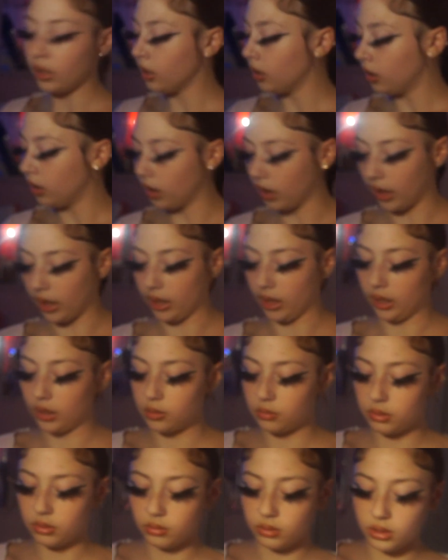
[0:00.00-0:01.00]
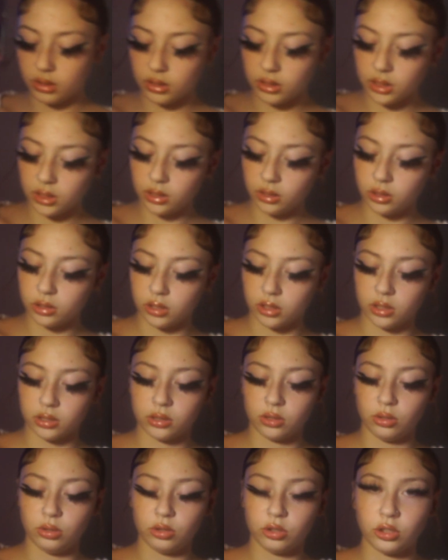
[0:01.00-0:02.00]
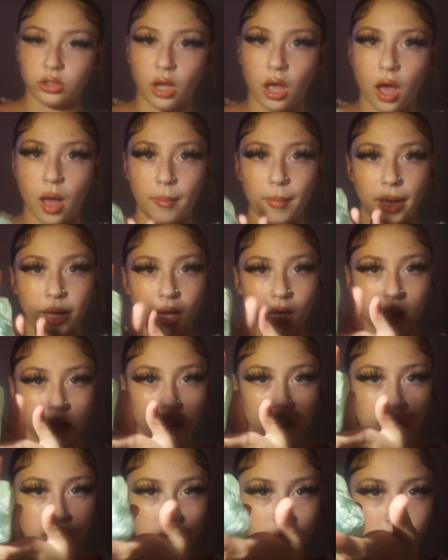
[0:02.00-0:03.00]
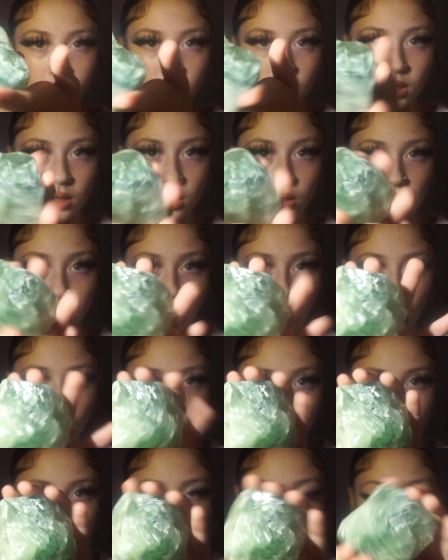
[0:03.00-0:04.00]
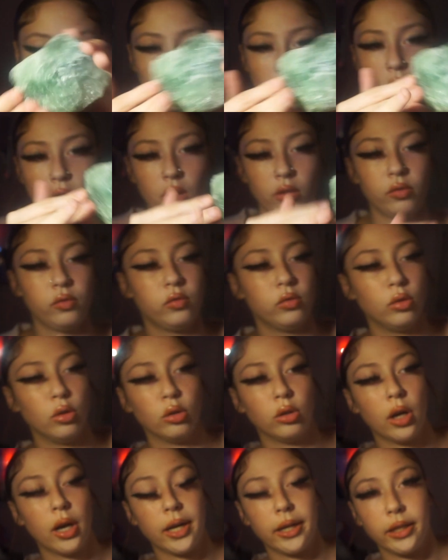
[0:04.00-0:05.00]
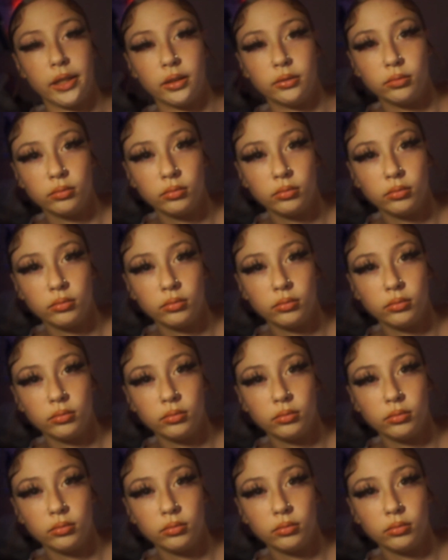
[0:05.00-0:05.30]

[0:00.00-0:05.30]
Okay, next we went to this little crystal shop. I got this little raw fluorite.